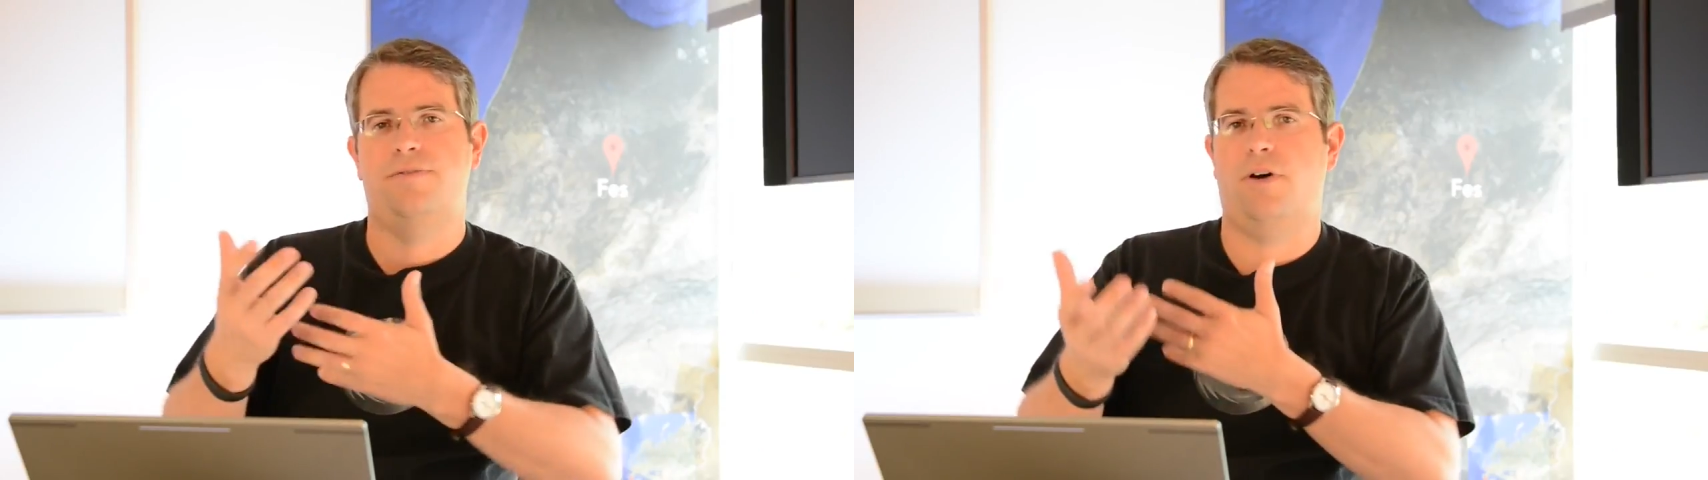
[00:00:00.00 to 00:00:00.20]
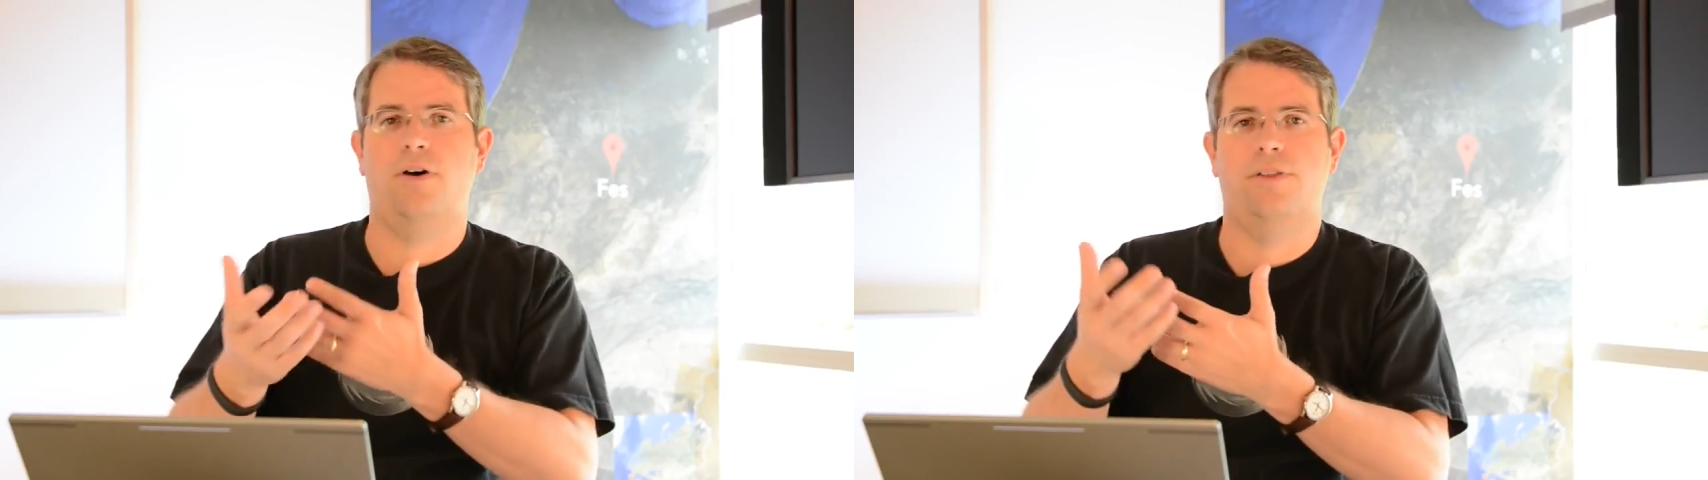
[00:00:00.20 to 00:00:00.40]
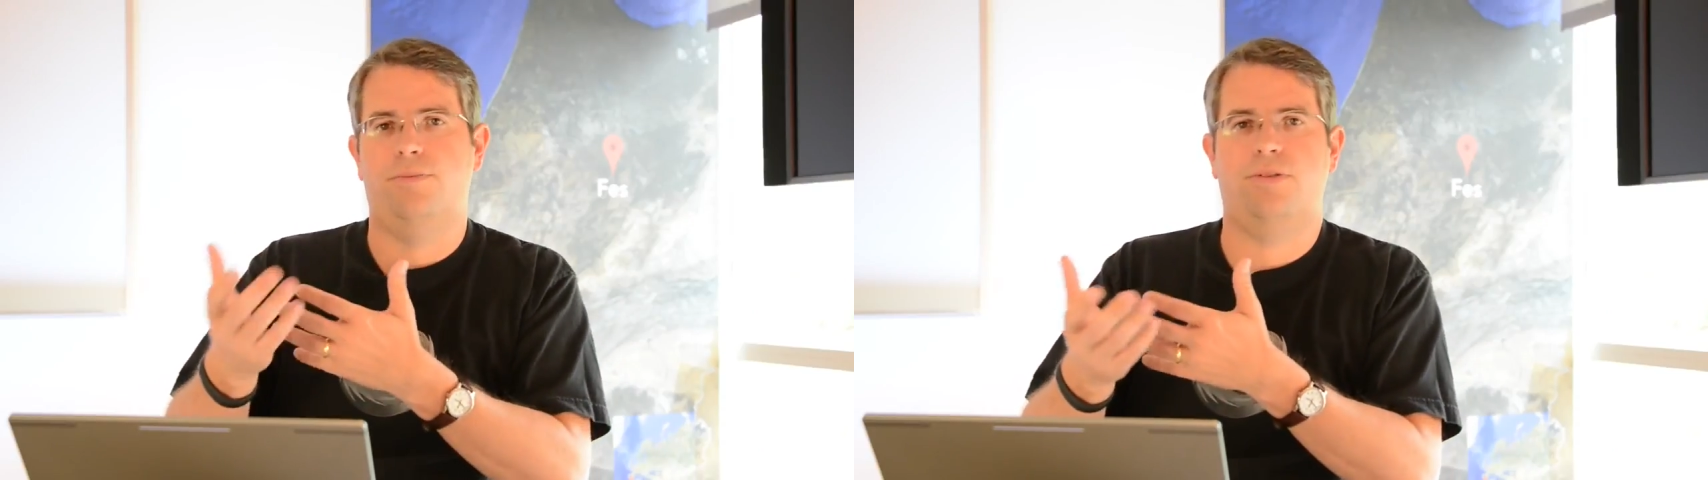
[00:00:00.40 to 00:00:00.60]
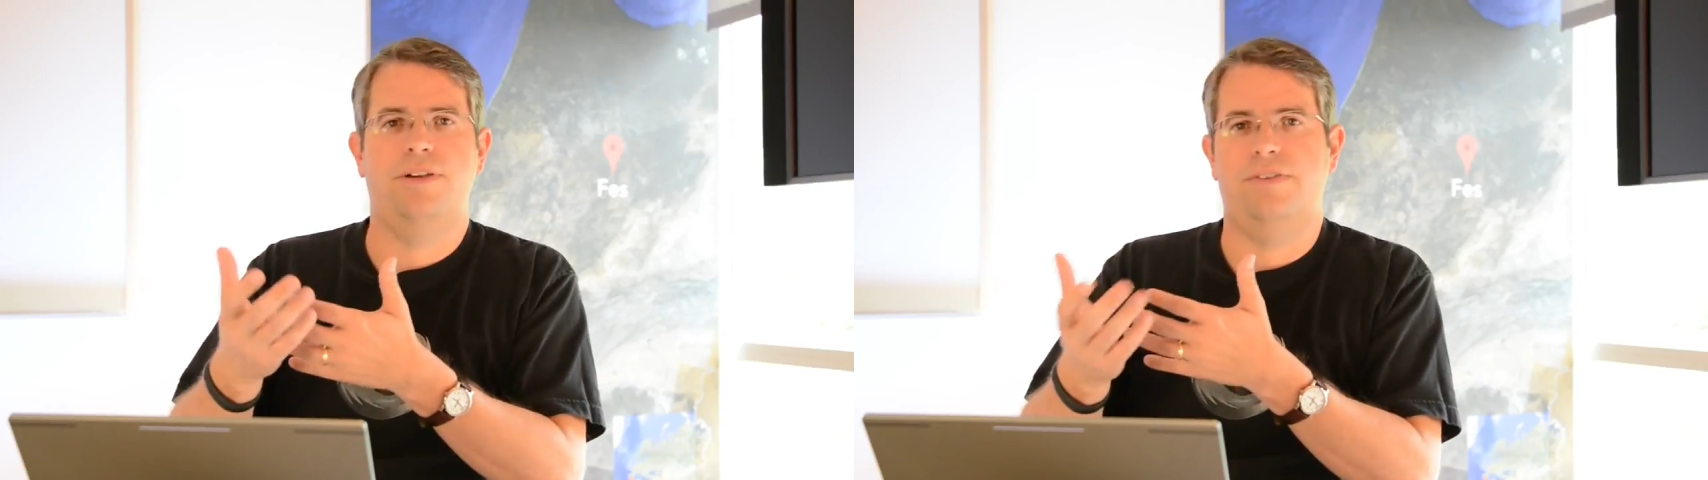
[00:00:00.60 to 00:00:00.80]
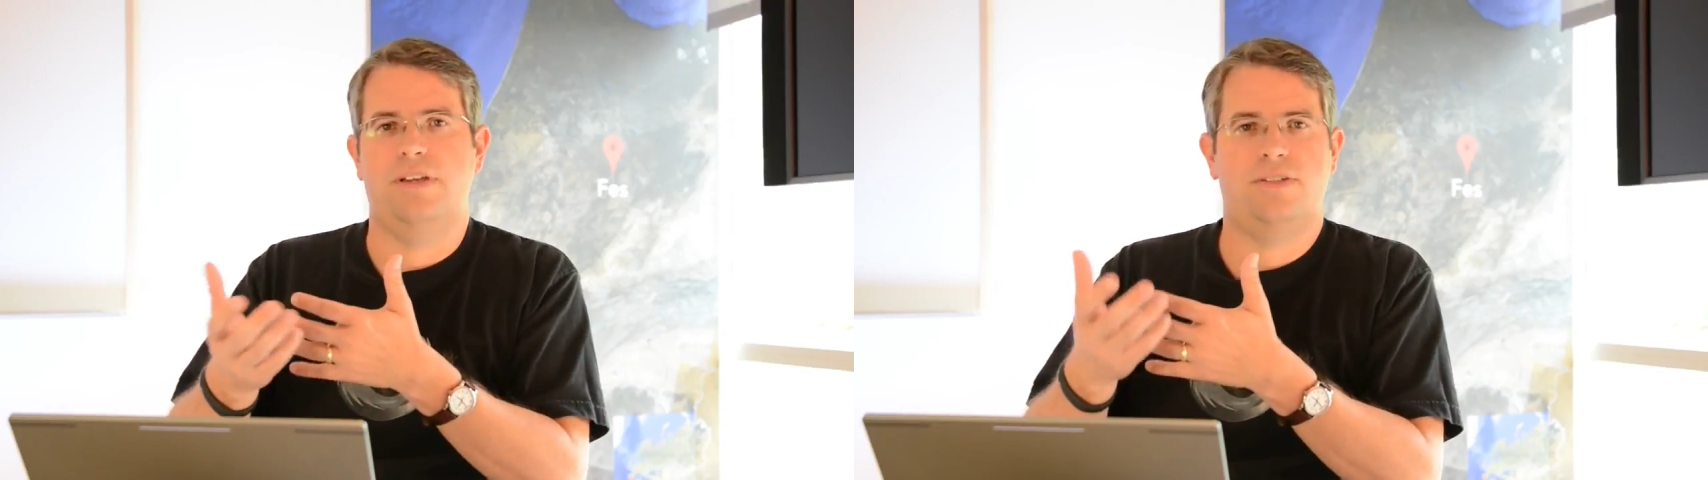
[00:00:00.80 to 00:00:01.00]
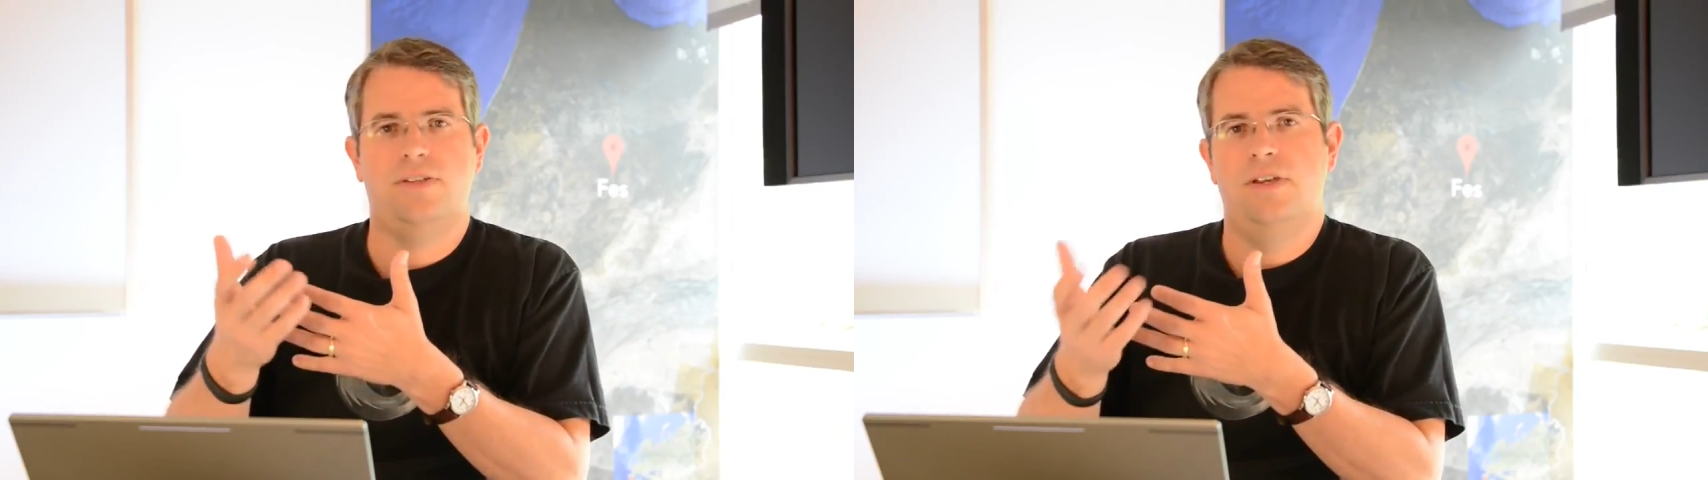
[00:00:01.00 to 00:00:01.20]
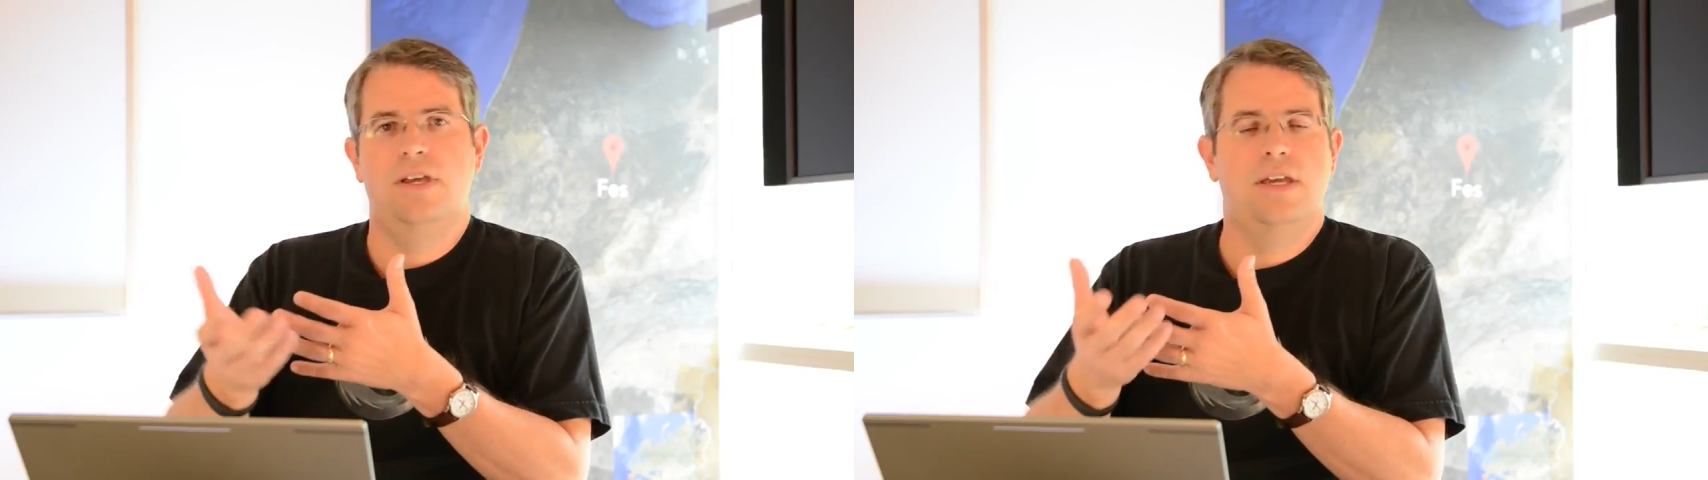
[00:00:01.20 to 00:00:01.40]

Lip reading: of all the previous